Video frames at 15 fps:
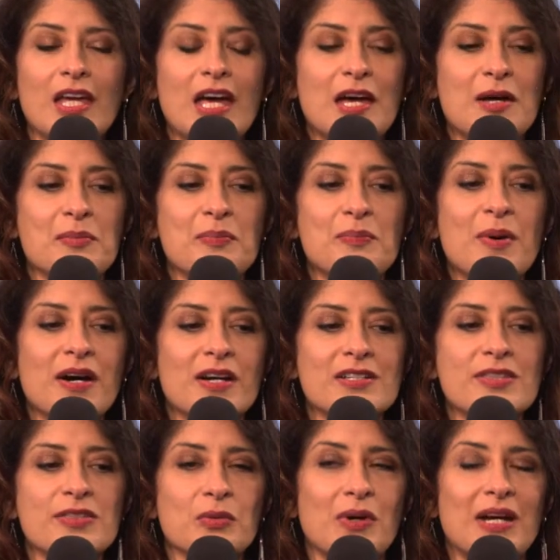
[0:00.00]
um, but
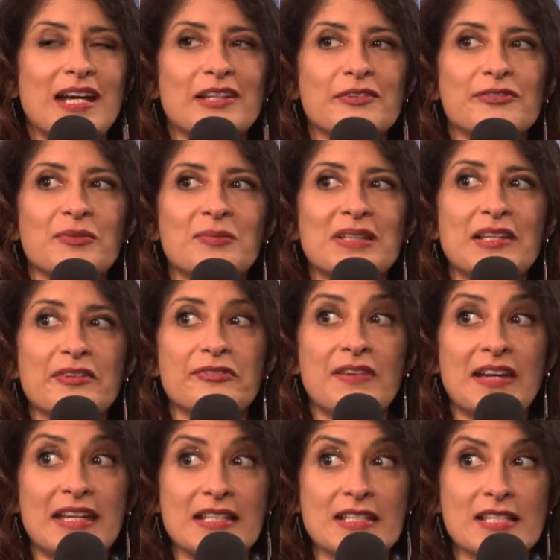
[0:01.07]
thought I had a familiar
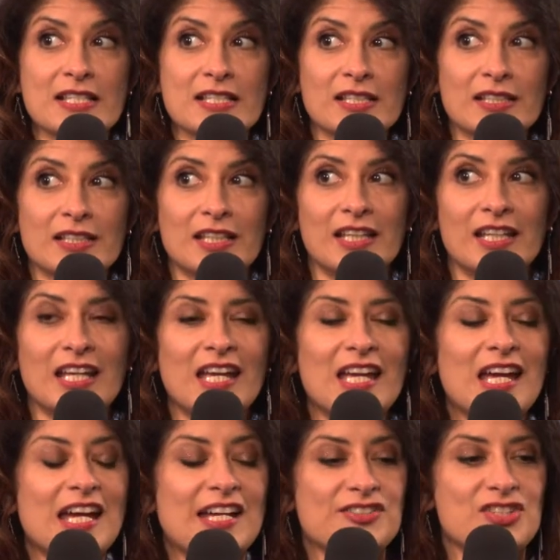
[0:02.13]
face.
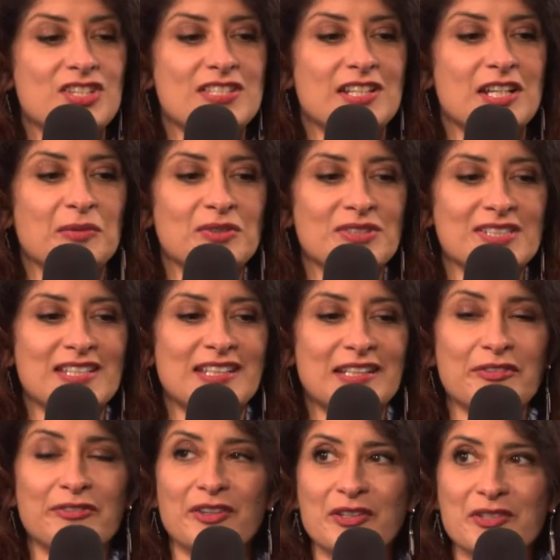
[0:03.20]
And she said, I want to take a
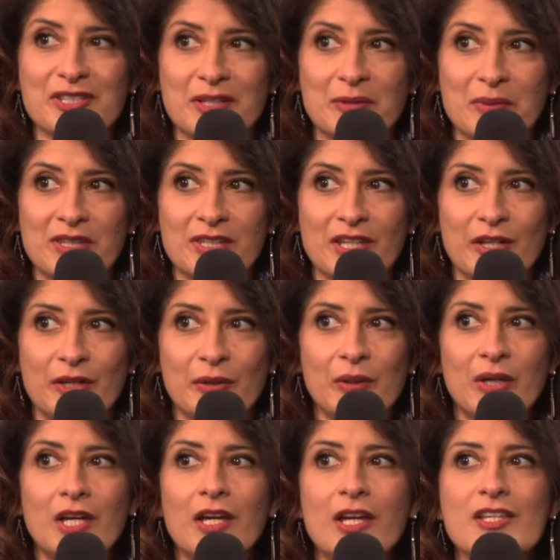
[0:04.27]
photo with you
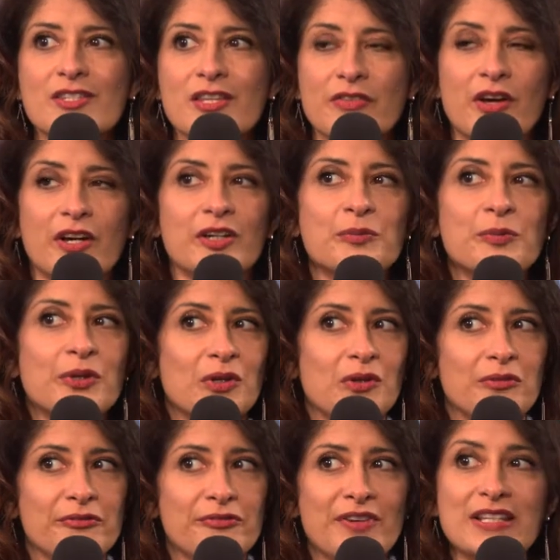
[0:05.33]
so that I can put it
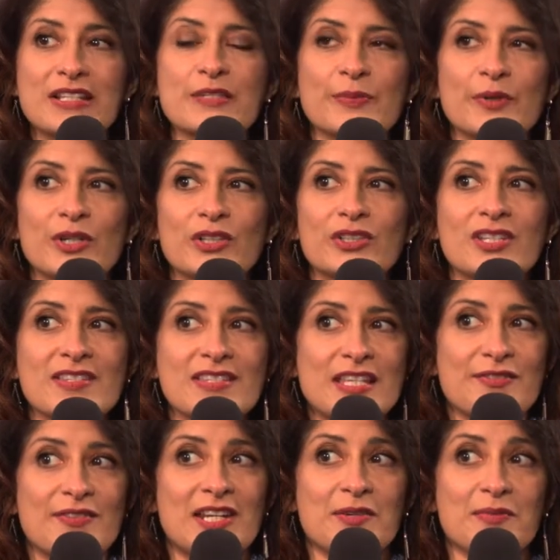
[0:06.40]
on Facebook to see
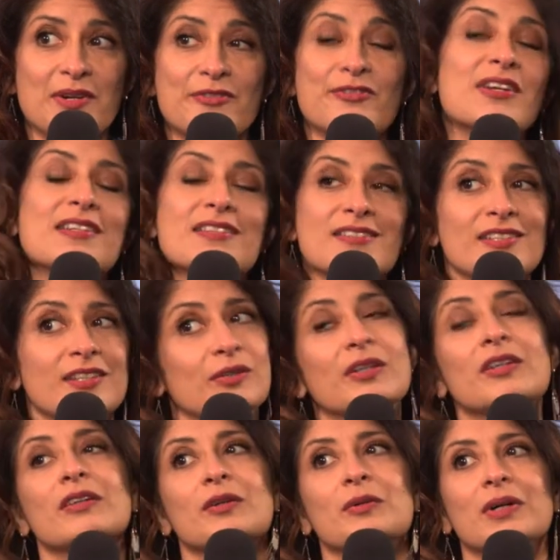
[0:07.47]
if any of my friends know who
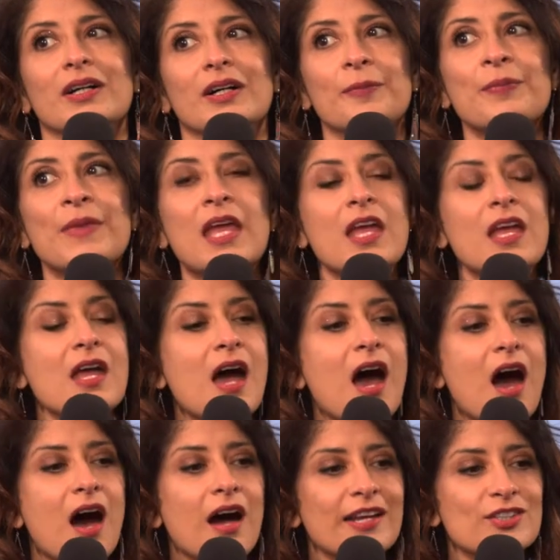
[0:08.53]
you are.
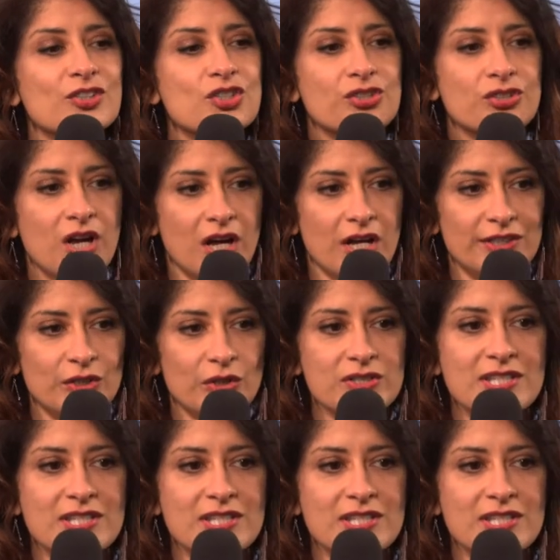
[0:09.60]
I try not